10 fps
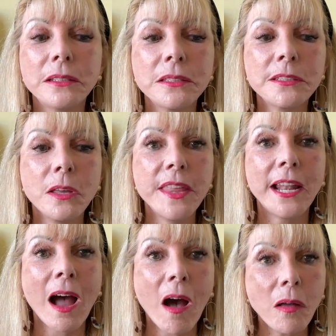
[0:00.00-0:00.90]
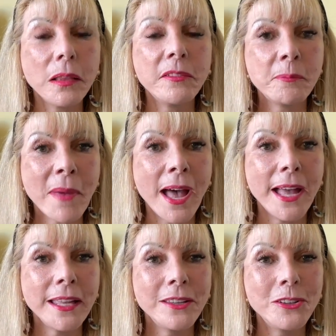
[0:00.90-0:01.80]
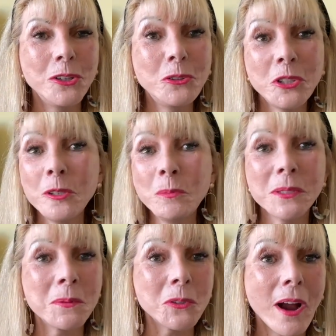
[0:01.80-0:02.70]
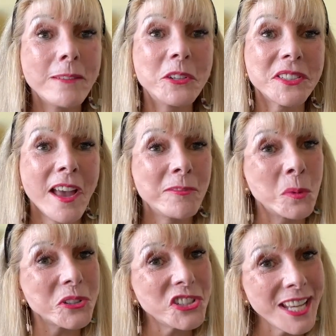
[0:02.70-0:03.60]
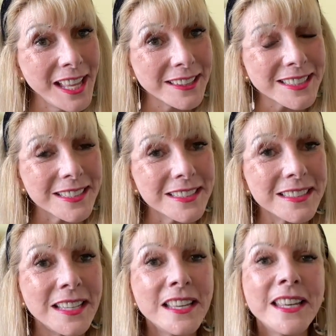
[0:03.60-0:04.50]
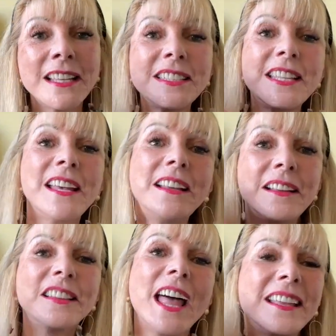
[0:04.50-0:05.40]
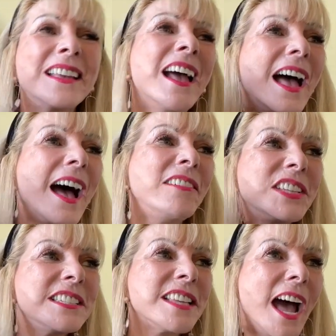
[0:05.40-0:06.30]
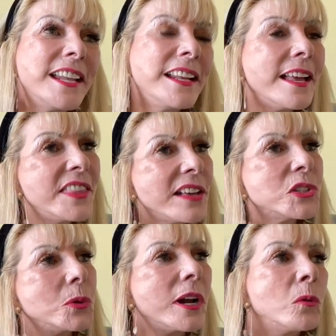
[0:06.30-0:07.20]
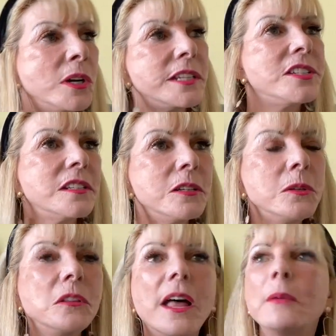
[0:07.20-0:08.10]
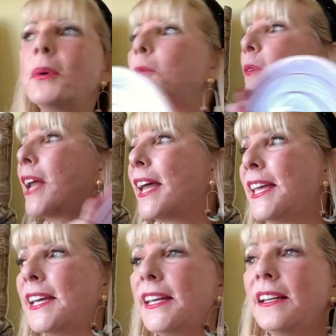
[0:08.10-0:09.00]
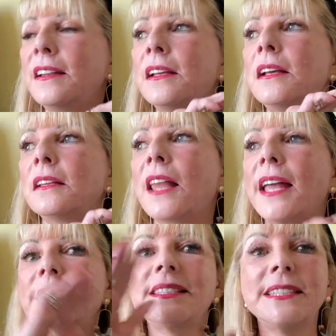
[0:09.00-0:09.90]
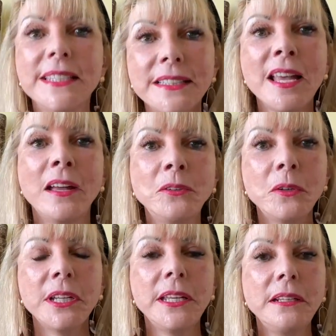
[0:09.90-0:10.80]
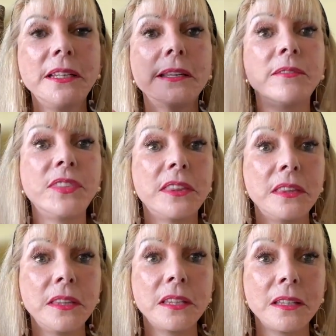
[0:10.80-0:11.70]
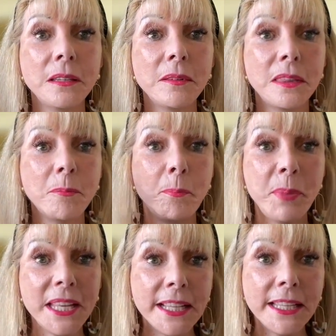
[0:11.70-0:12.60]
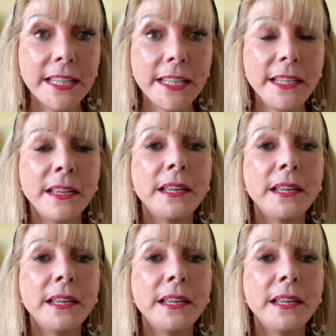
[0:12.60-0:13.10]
so that all of my YouTube subscribers have more chances. Instead of, like, I've decided that's what I want to do, like, but when I hit, like, 600, give the biggie.